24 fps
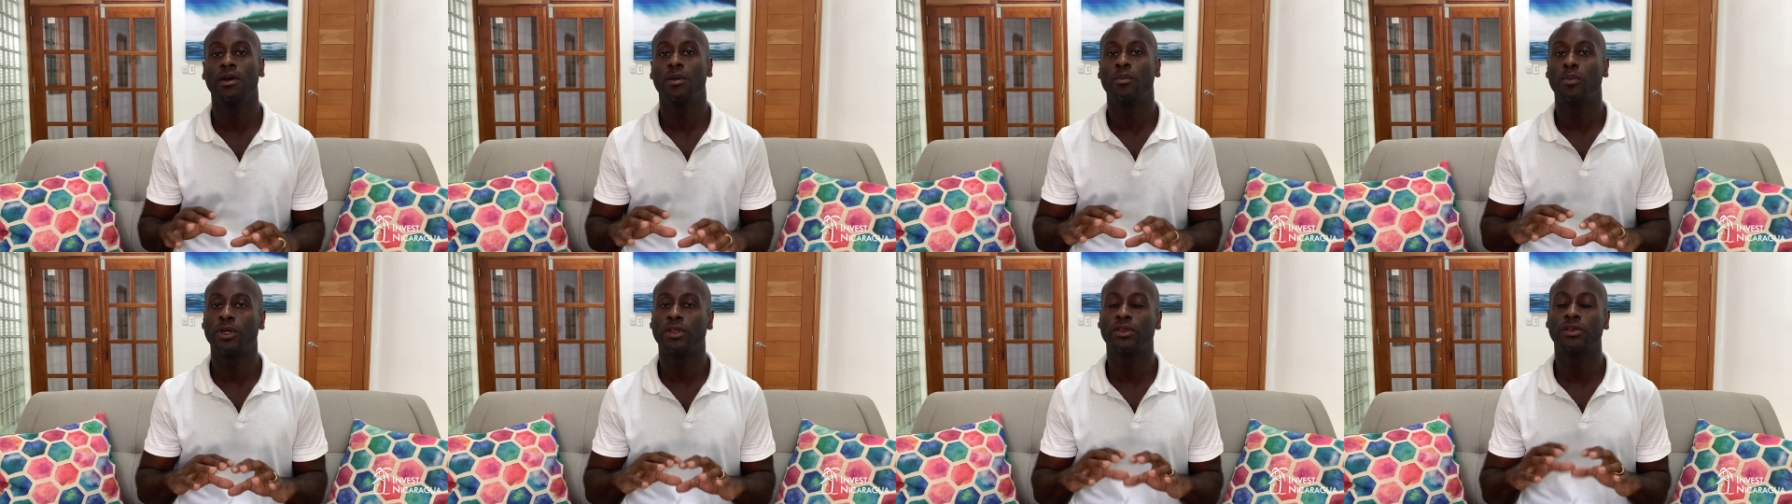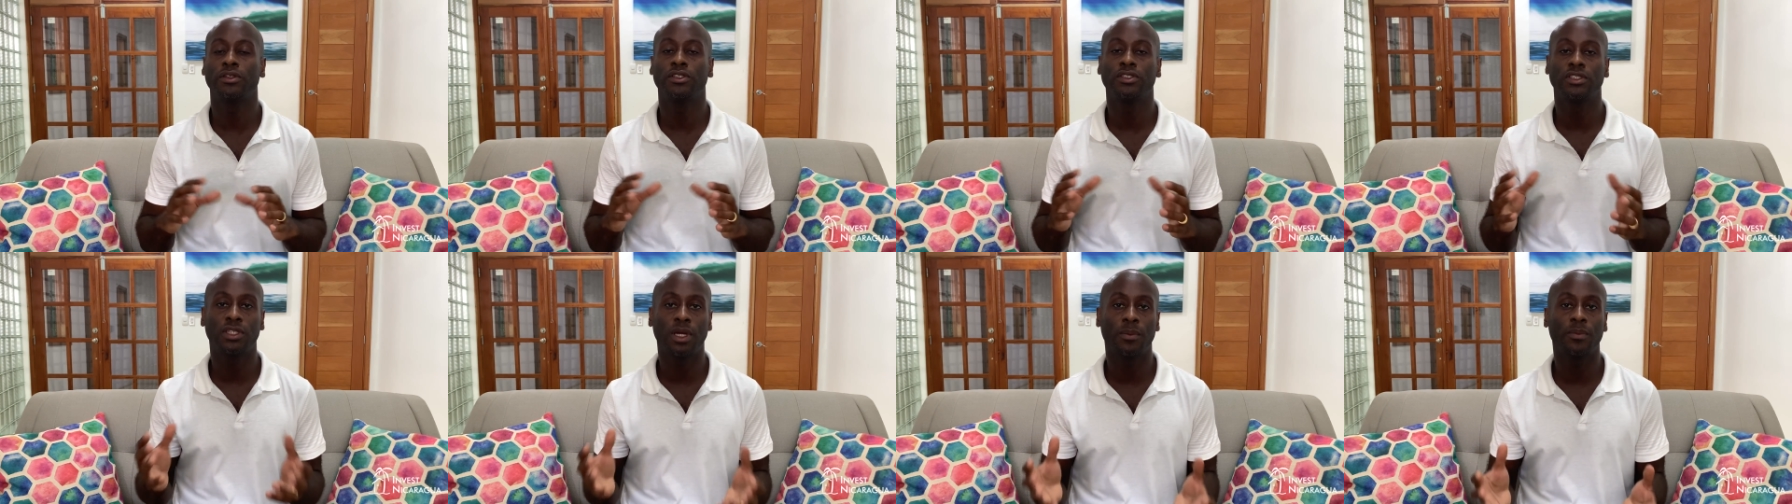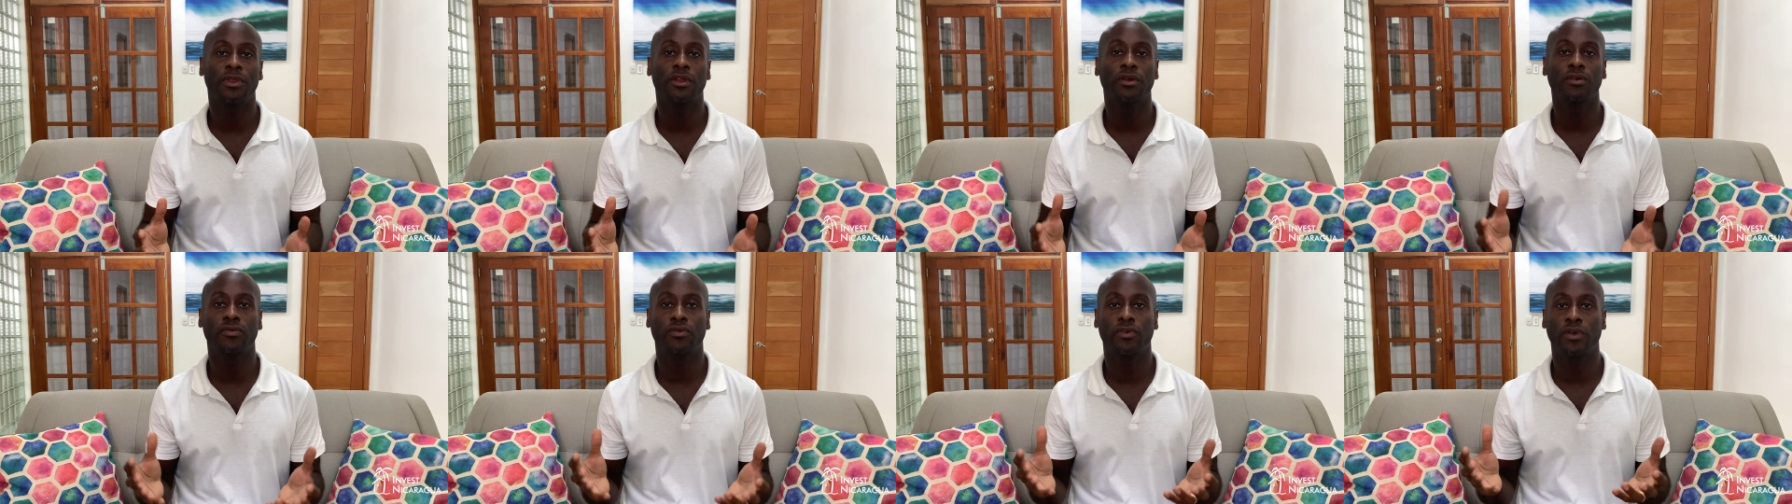but there's
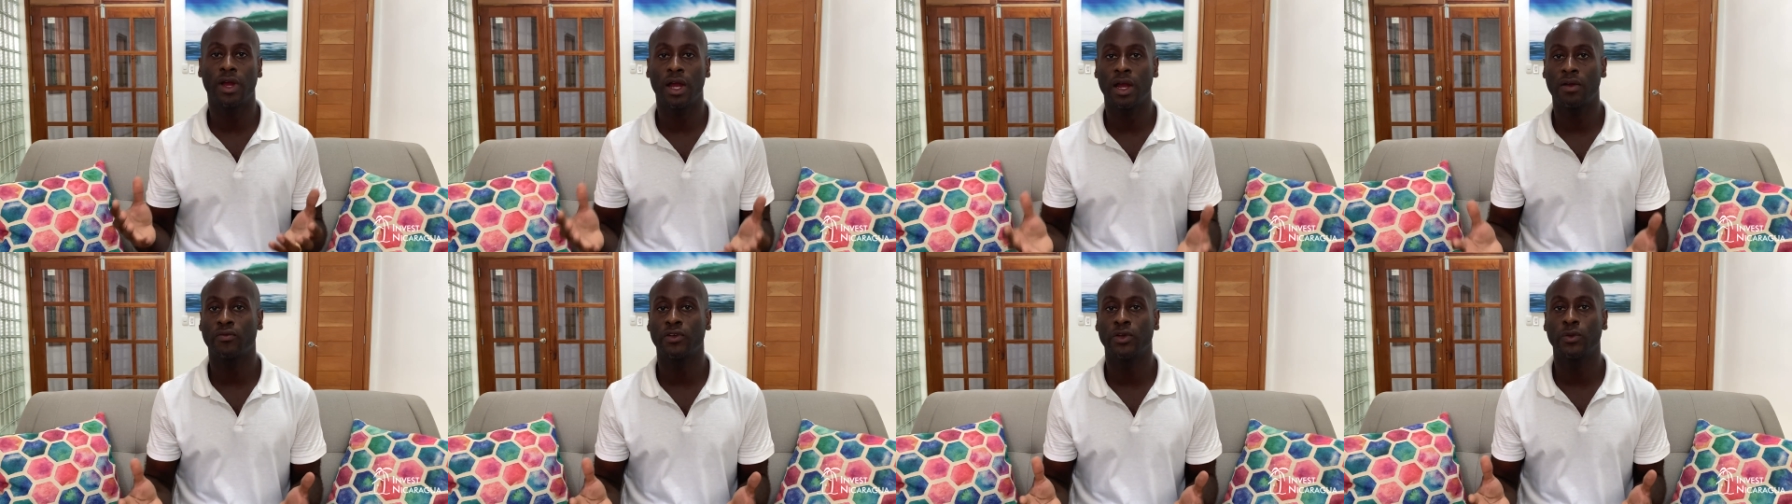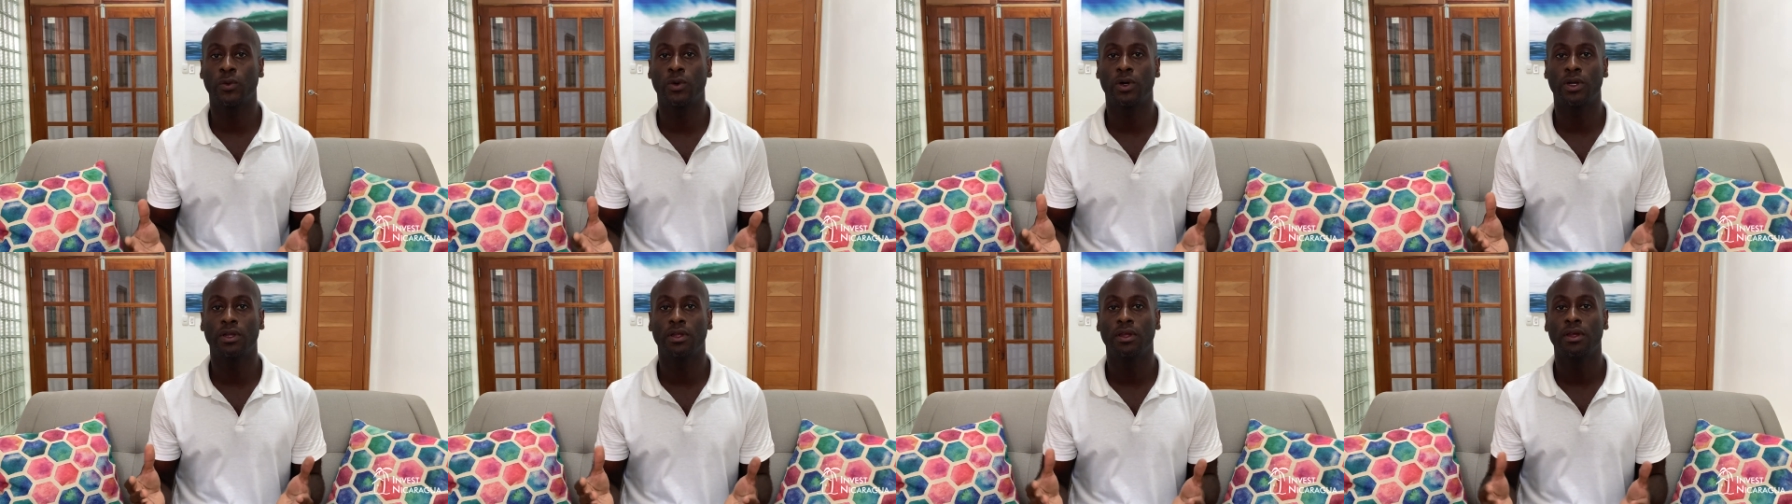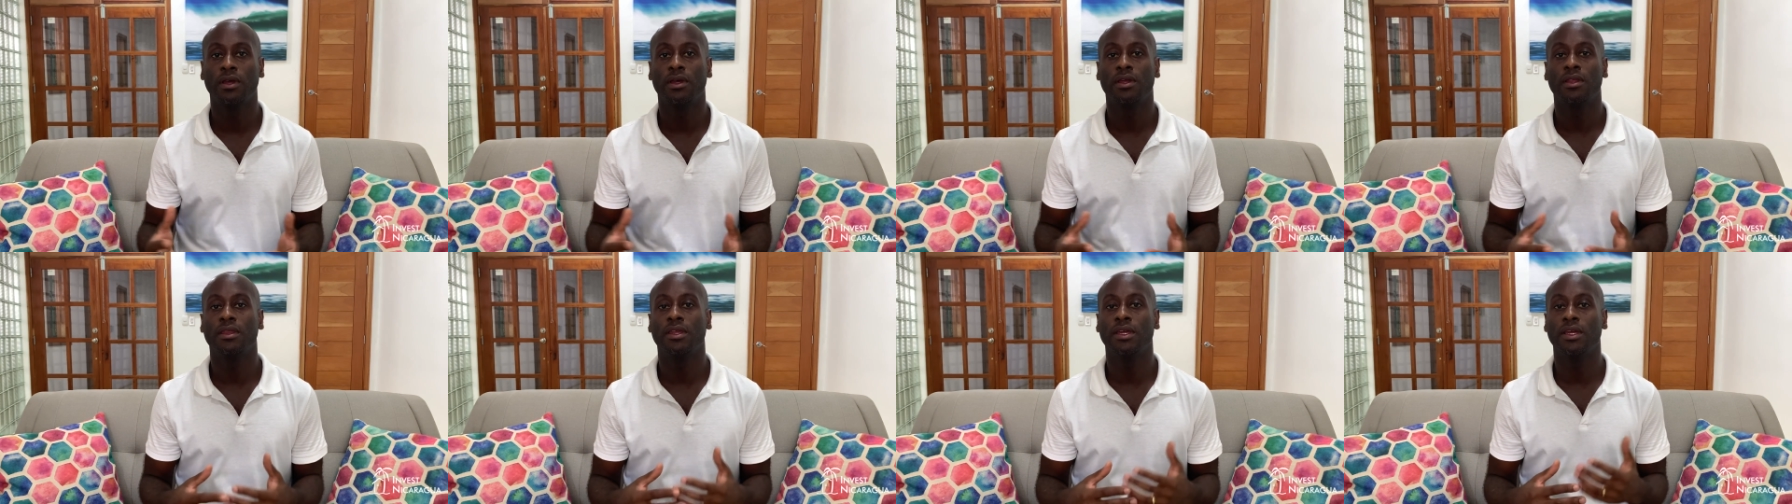something for everyone.
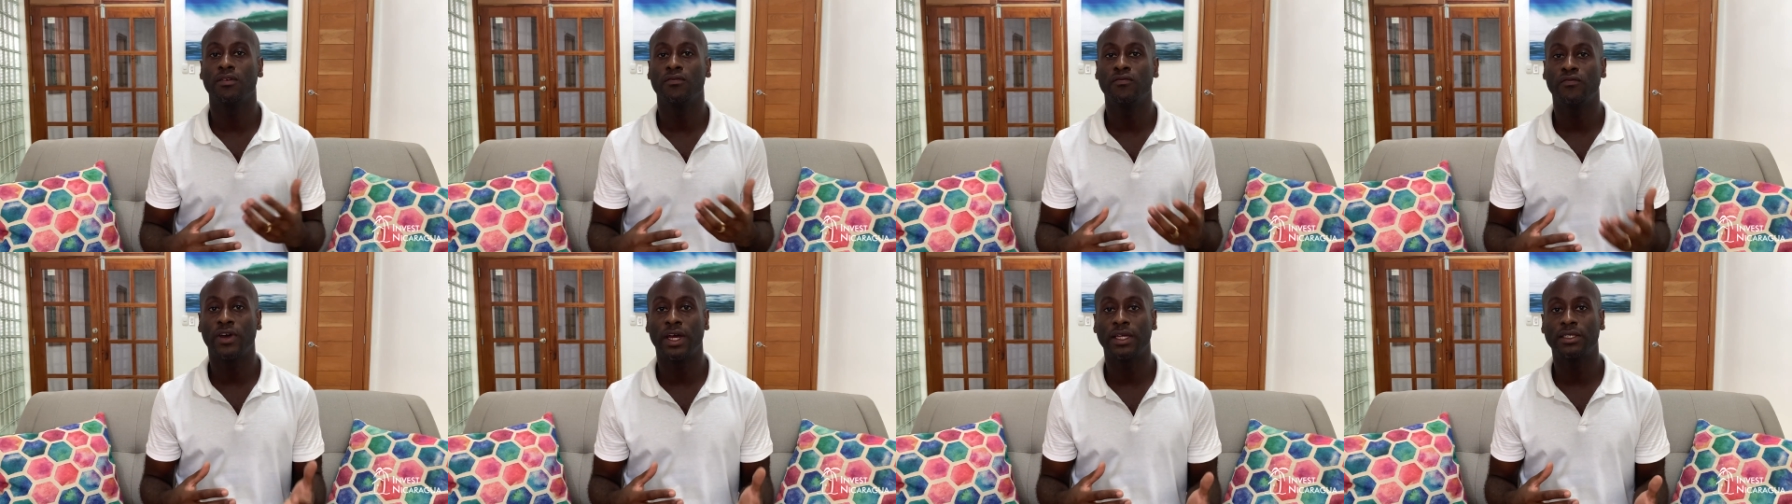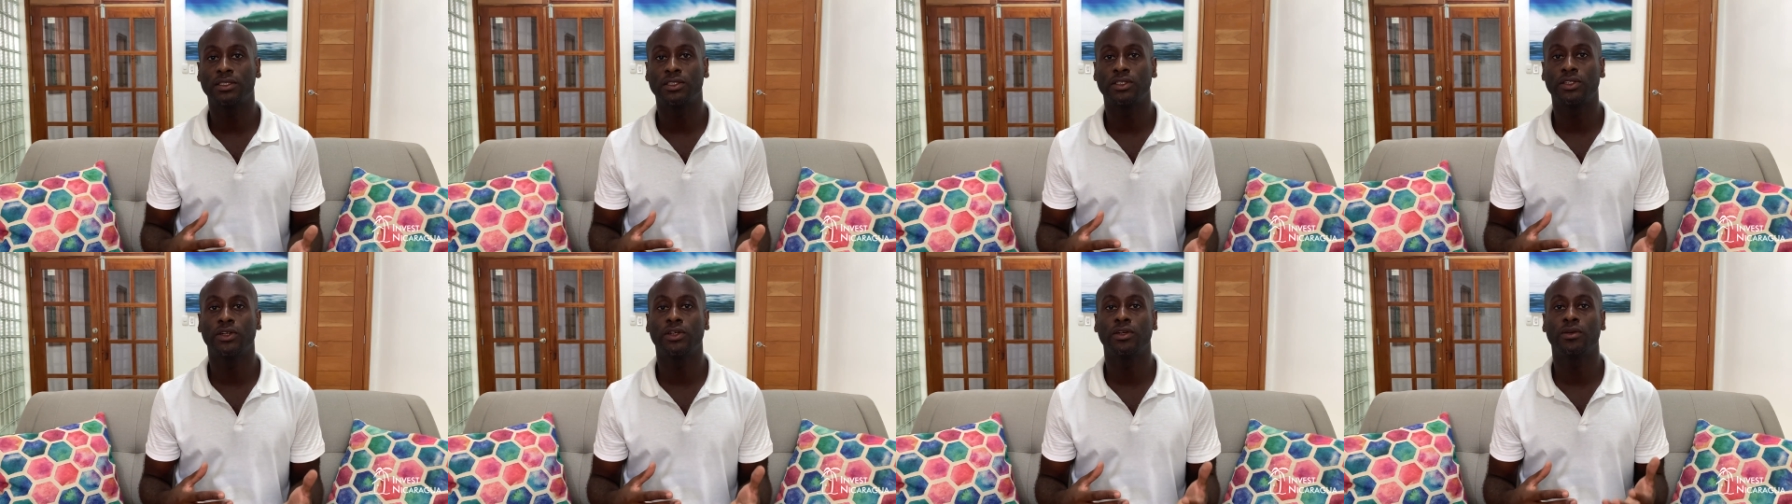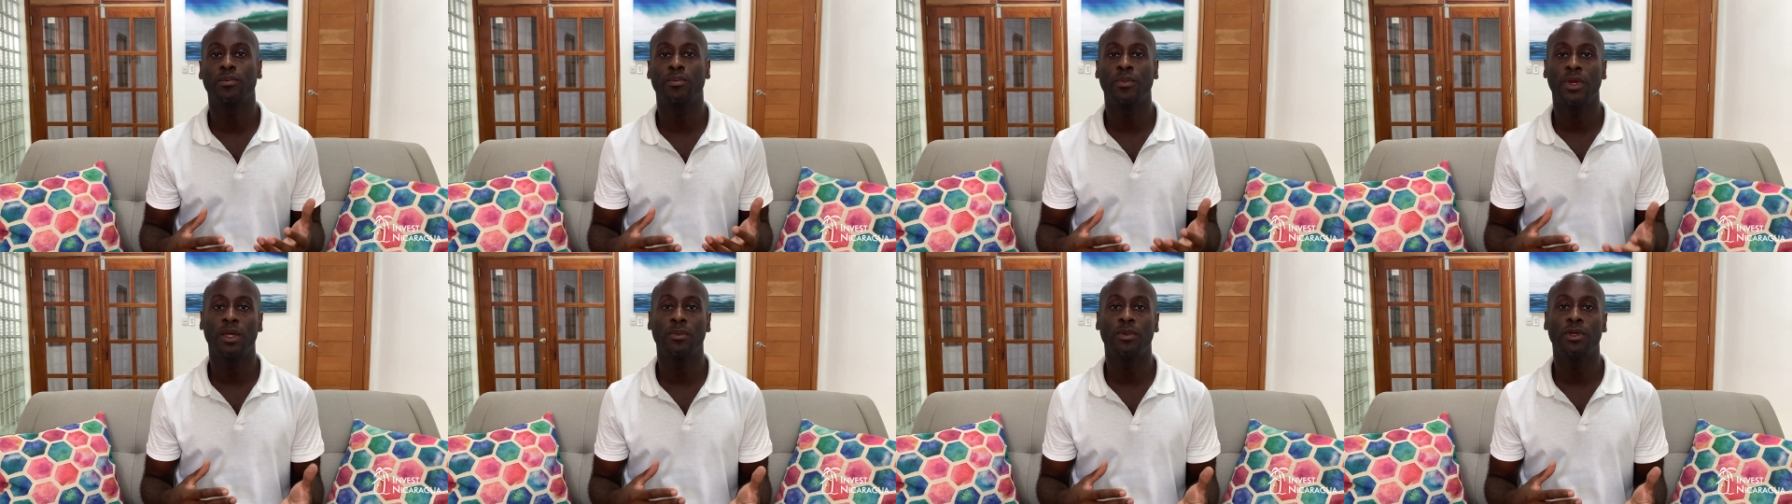The investor may